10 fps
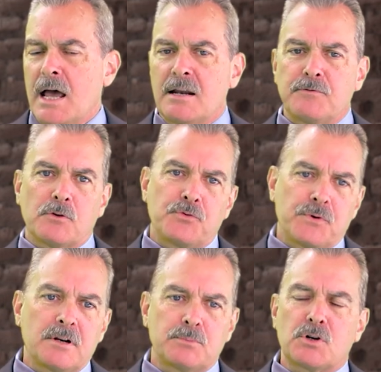And if your
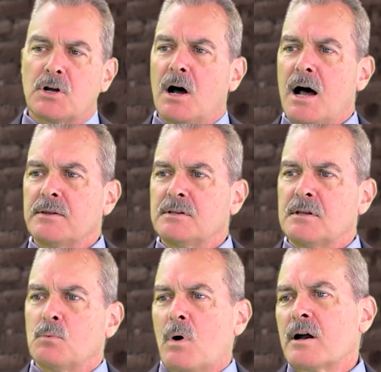freedoms are gone,
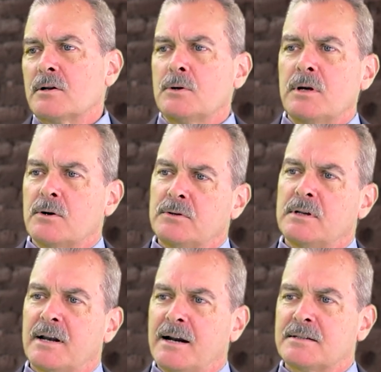then why are you here in the
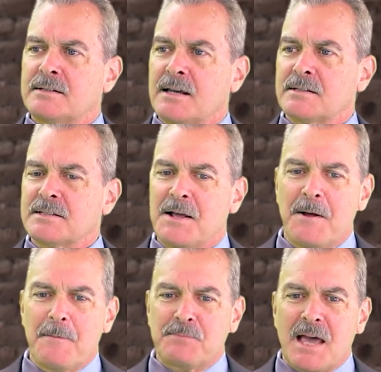United States?
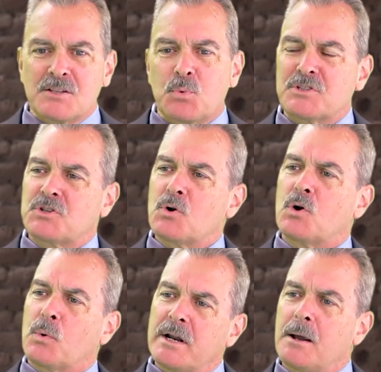That's what's so
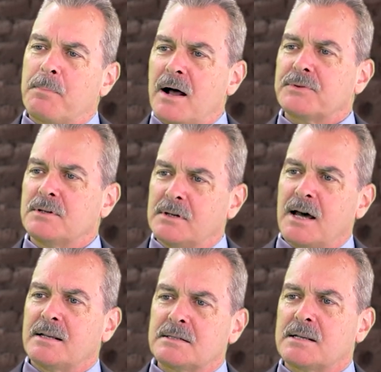great about the
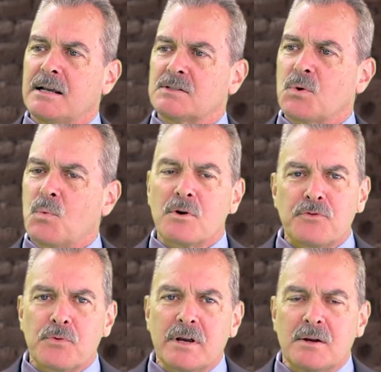United States. We're
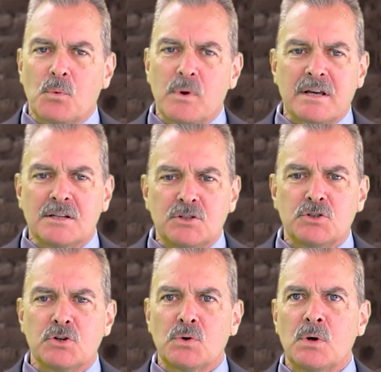free. We can
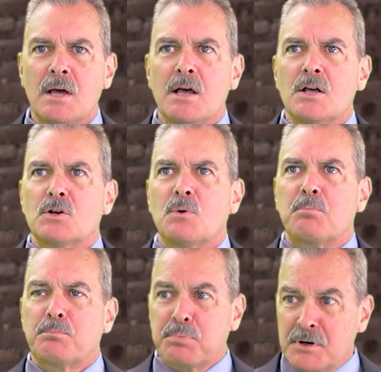do
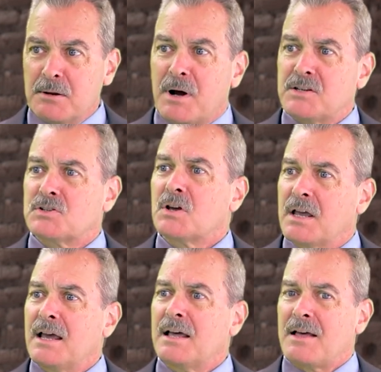pretty much
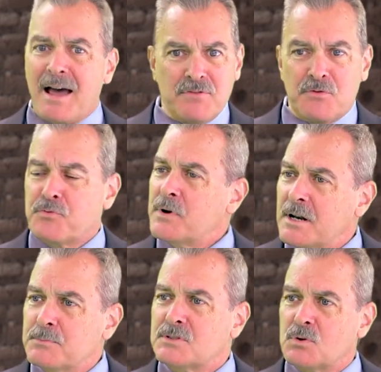have the
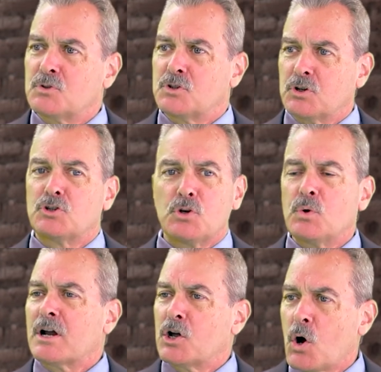freedoms to
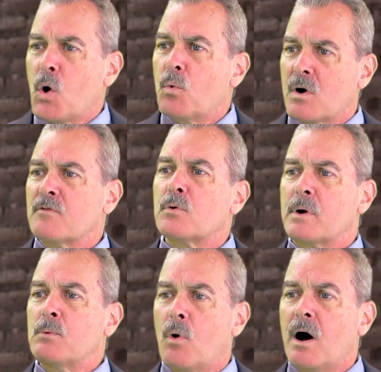do and go wherever
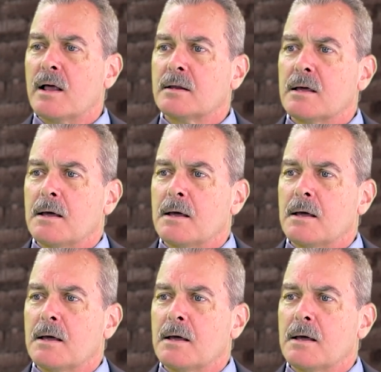we want.